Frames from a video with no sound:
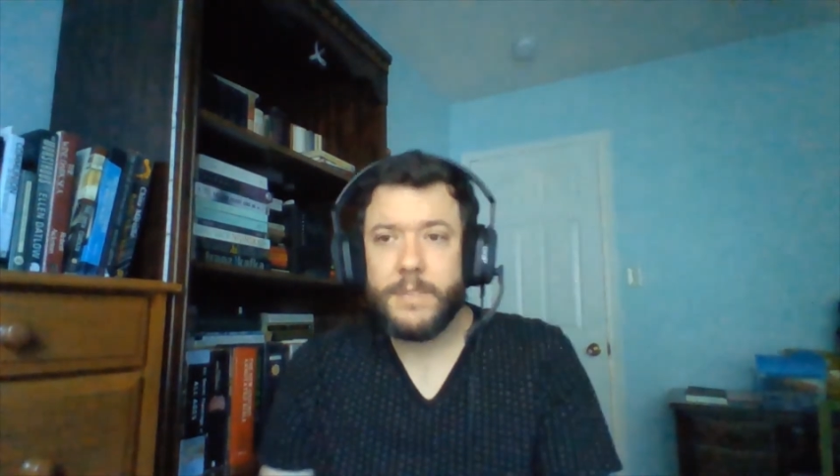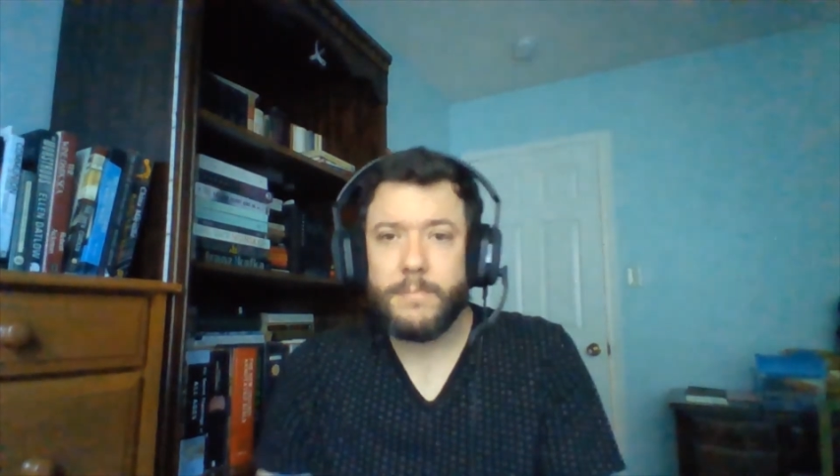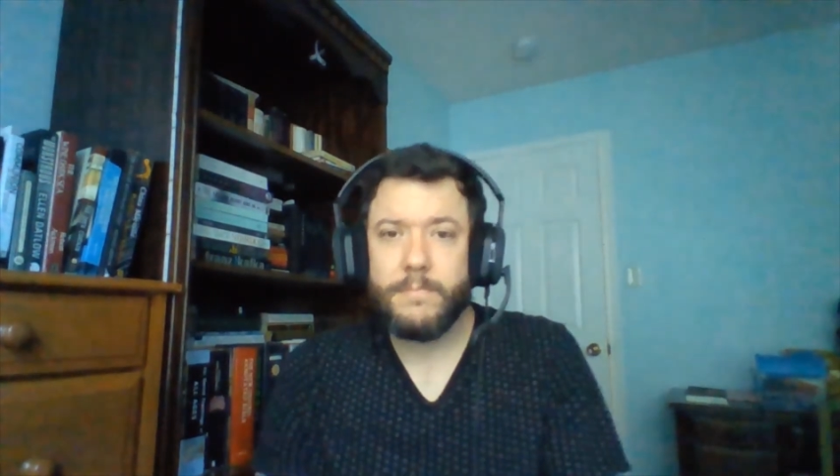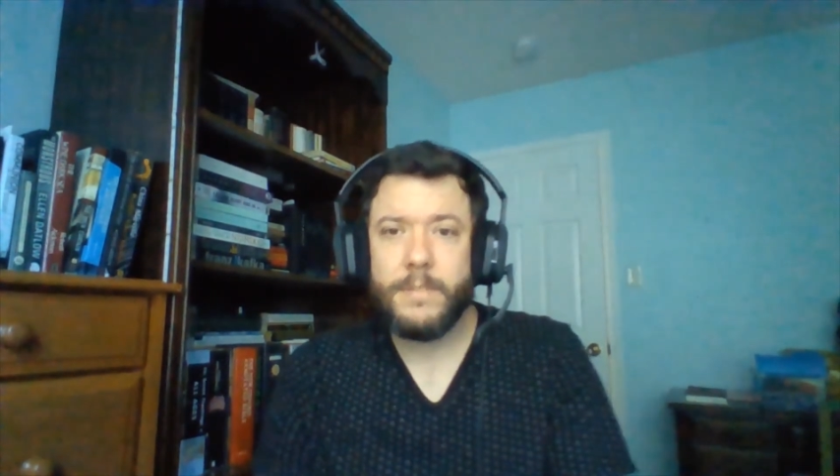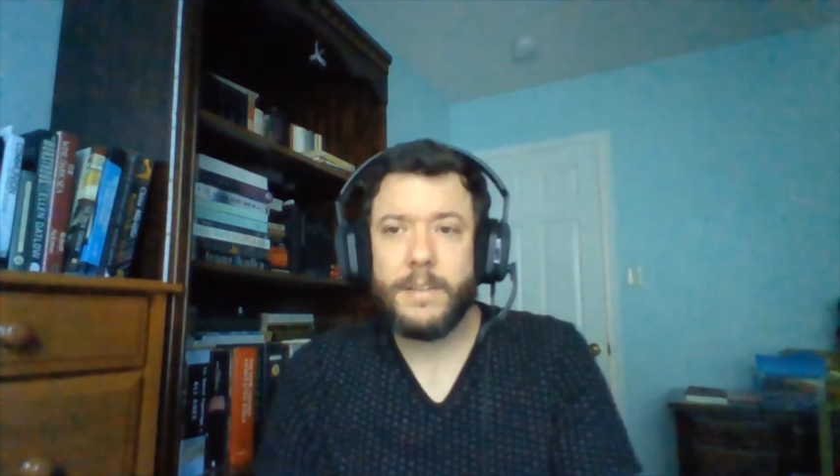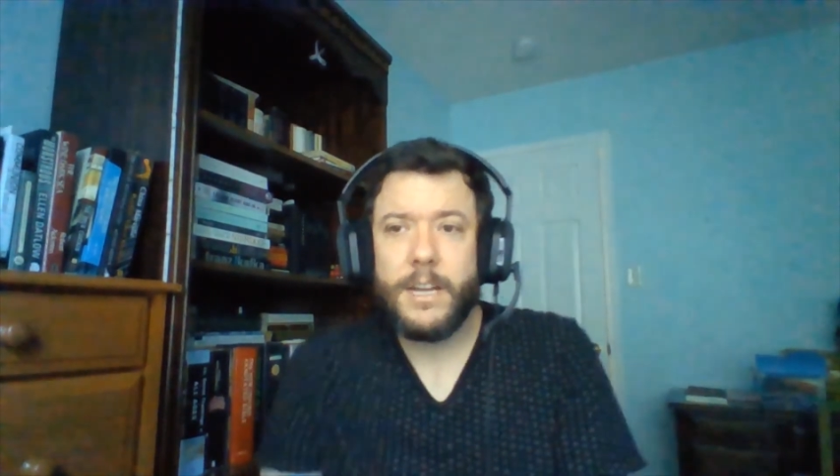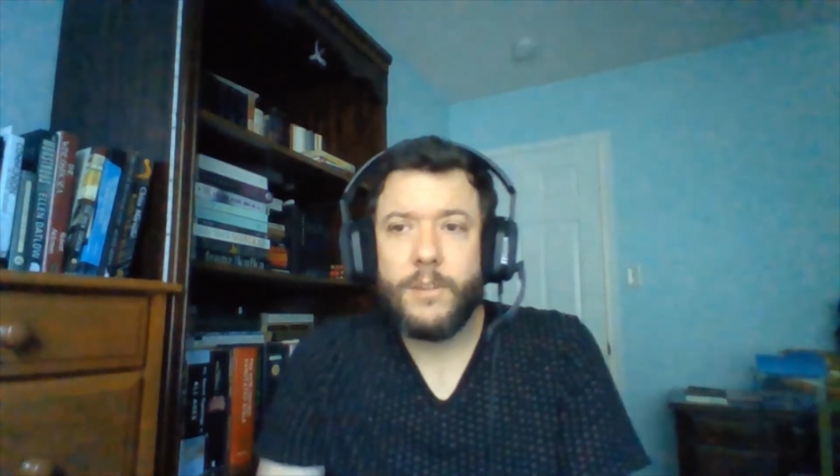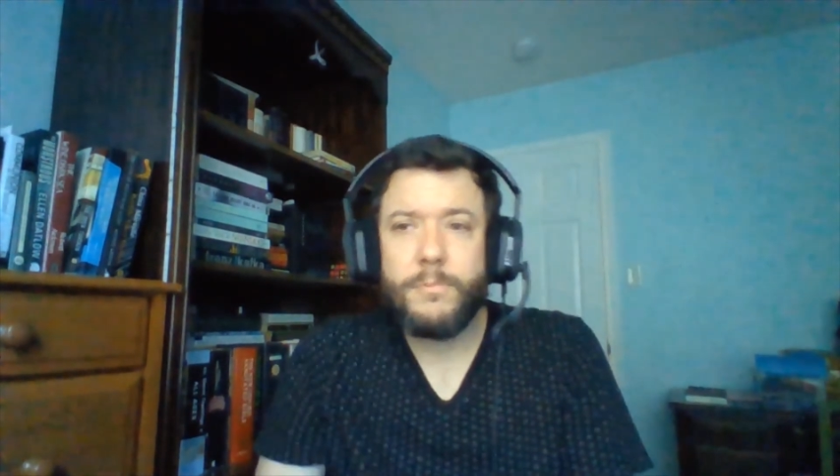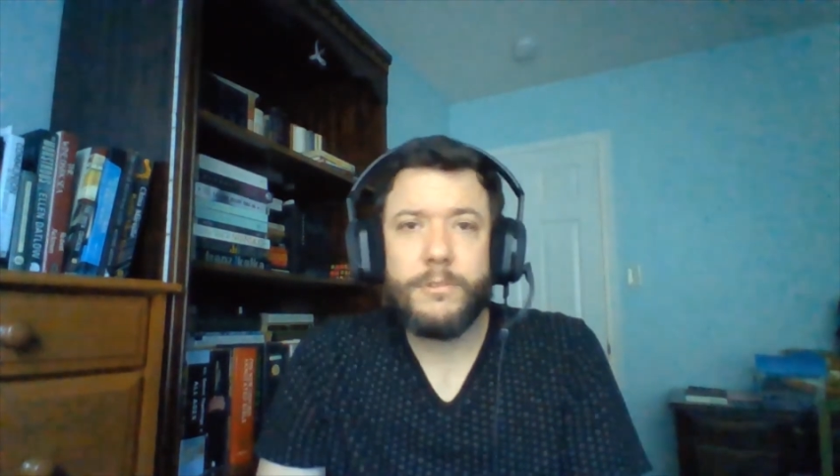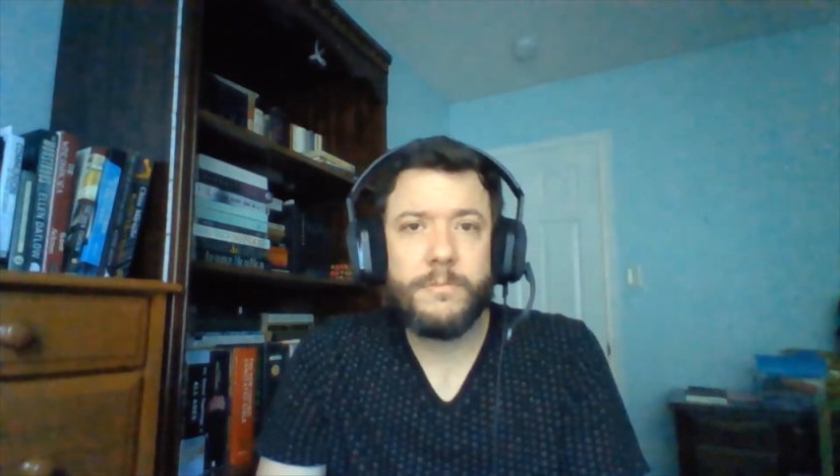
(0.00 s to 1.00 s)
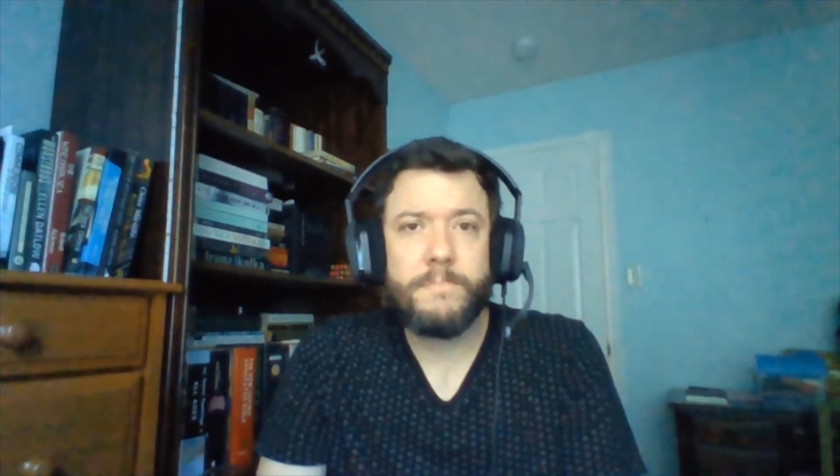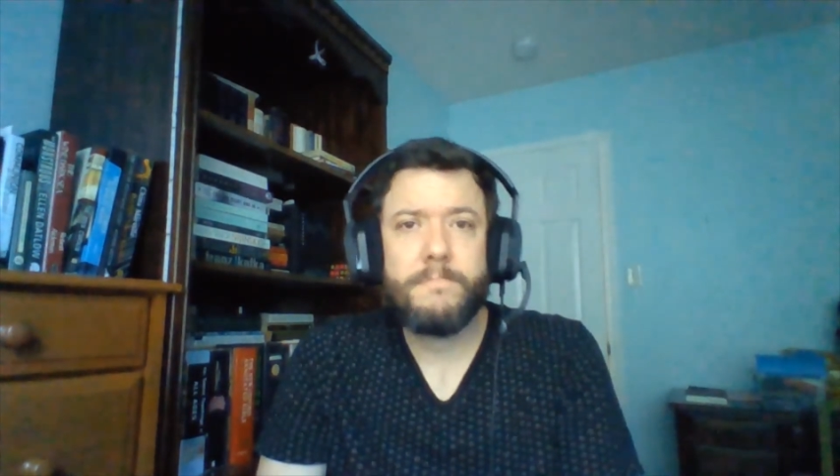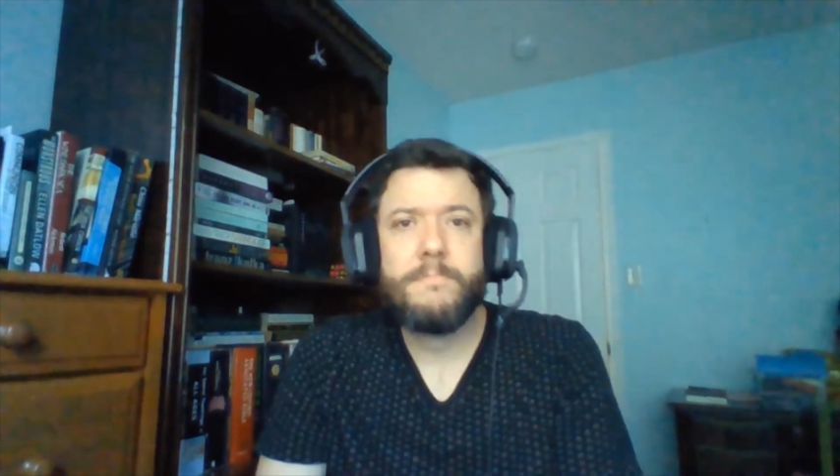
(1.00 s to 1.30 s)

um, i hope you'll